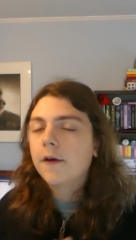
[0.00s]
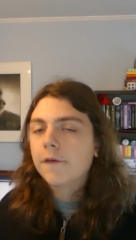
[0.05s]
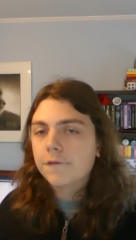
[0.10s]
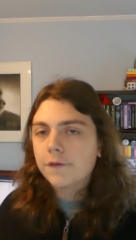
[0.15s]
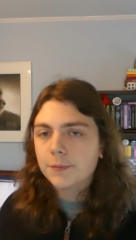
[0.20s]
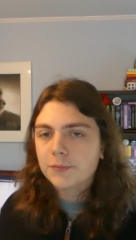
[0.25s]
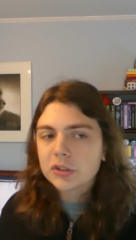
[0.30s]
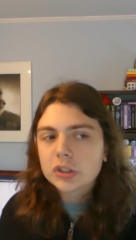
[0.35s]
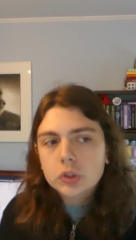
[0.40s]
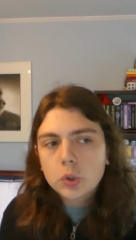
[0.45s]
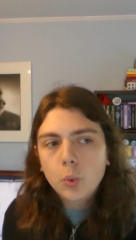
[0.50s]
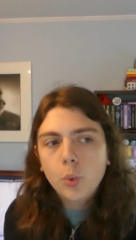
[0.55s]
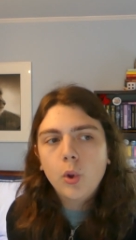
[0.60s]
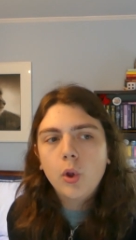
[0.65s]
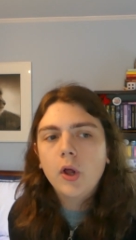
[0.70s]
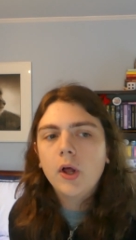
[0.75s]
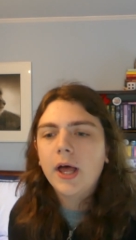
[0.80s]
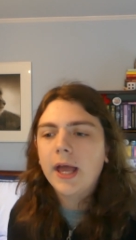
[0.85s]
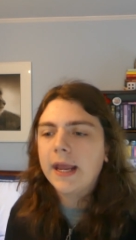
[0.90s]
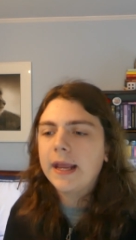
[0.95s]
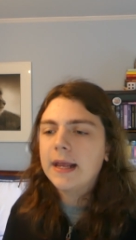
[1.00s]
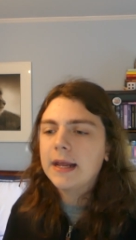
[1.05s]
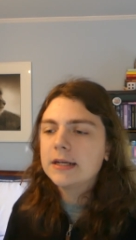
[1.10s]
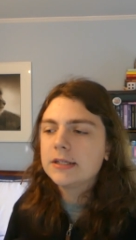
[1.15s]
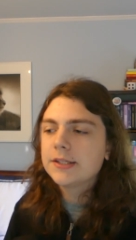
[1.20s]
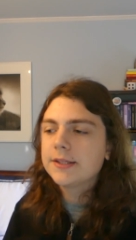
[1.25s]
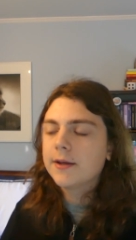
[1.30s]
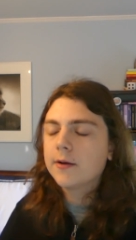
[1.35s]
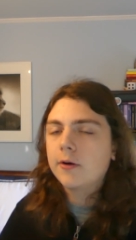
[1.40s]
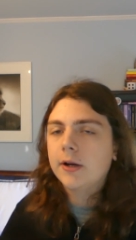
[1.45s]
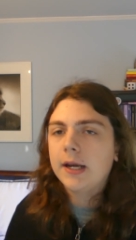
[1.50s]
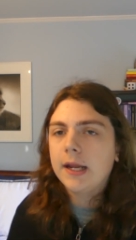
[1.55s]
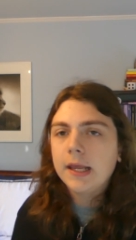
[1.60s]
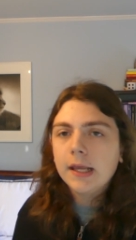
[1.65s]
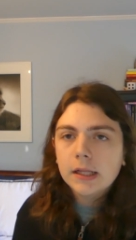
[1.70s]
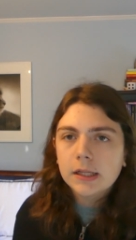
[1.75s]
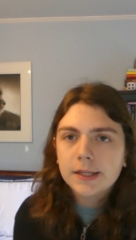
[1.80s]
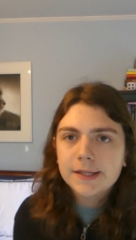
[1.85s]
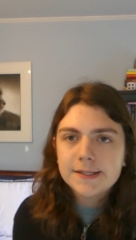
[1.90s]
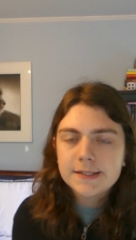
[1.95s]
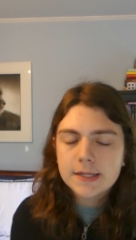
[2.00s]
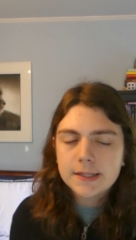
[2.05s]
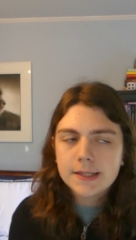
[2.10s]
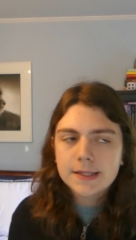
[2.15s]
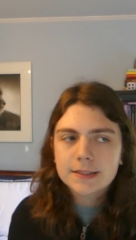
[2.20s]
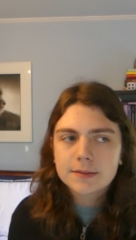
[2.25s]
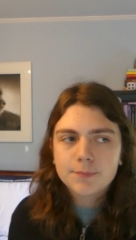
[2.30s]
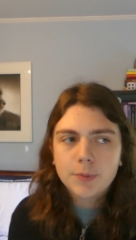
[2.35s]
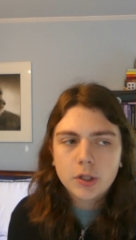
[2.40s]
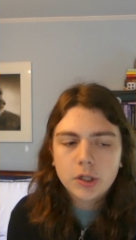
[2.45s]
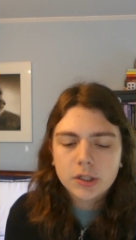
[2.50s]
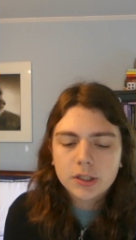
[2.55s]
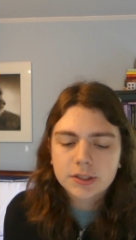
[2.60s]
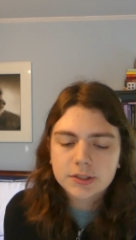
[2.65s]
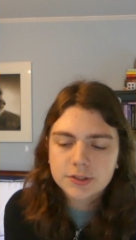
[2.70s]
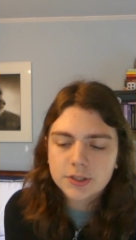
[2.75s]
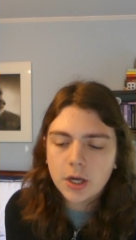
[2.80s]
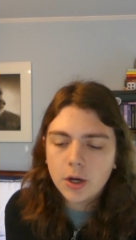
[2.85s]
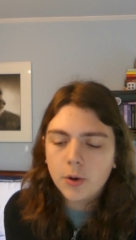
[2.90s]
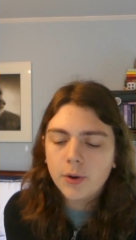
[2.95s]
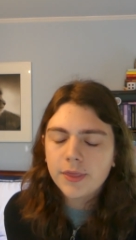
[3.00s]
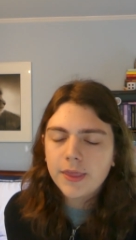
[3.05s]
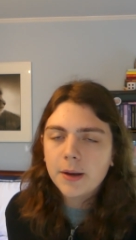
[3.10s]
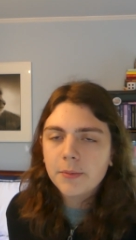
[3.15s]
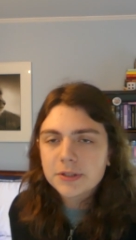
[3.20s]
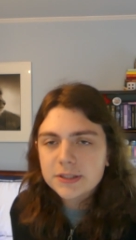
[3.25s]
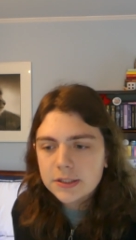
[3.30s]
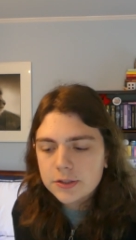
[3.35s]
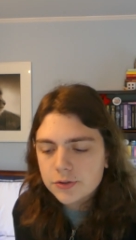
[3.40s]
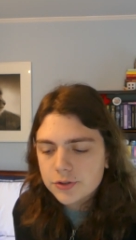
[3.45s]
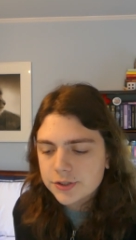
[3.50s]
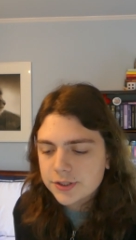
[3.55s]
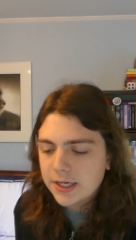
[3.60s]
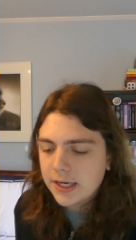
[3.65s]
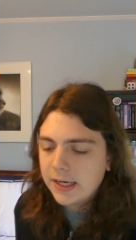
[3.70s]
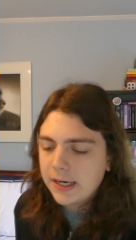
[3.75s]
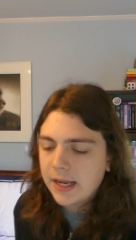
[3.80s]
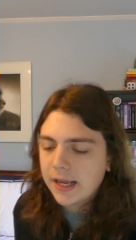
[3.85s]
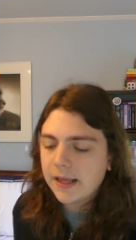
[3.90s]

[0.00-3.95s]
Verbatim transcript: from school and they're in England in this book, so that was interesting.